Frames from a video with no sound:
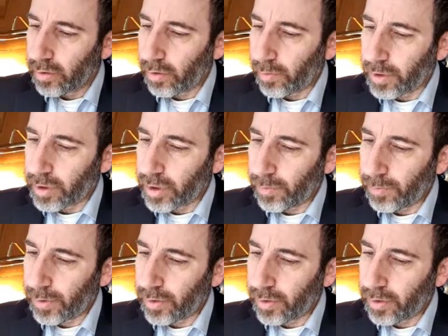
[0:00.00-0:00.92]
There was
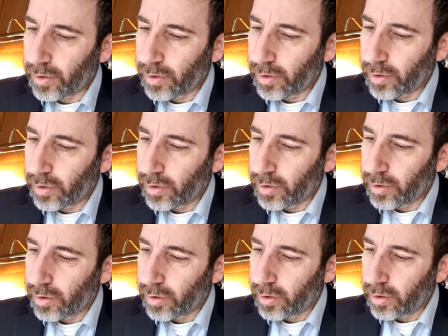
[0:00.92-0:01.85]
Shimon.
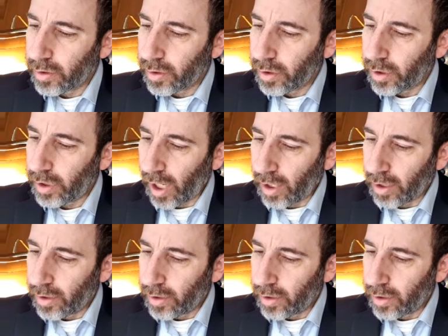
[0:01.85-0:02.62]
Yeah.